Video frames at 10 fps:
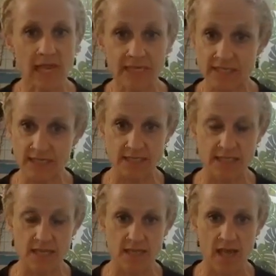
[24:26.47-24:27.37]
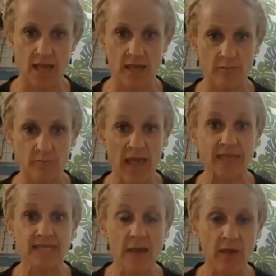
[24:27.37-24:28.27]
since the
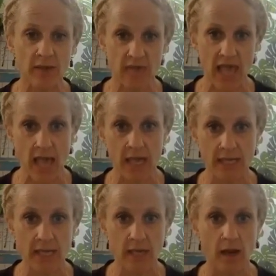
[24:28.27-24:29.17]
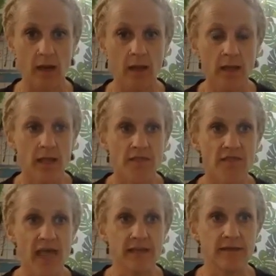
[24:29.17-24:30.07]
pandemic began here
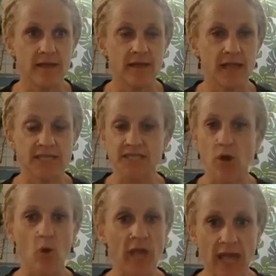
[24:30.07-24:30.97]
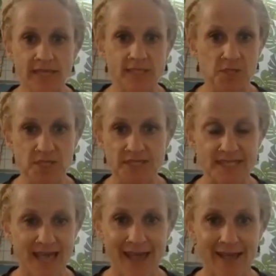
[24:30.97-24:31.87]
that it's okay to just
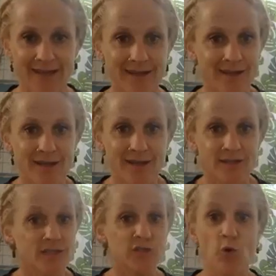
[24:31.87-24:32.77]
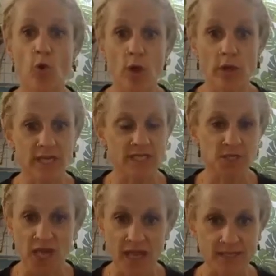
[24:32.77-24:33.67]
say, school is
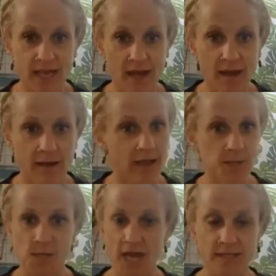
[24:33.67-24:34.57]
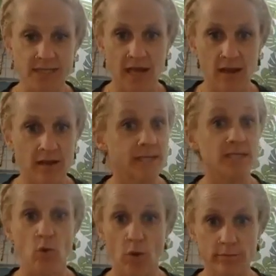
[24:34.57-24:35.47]
childcare and childcare is
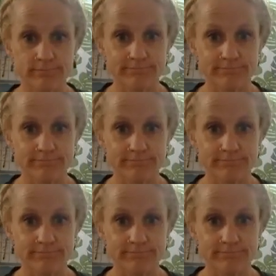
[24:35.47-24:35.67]
school.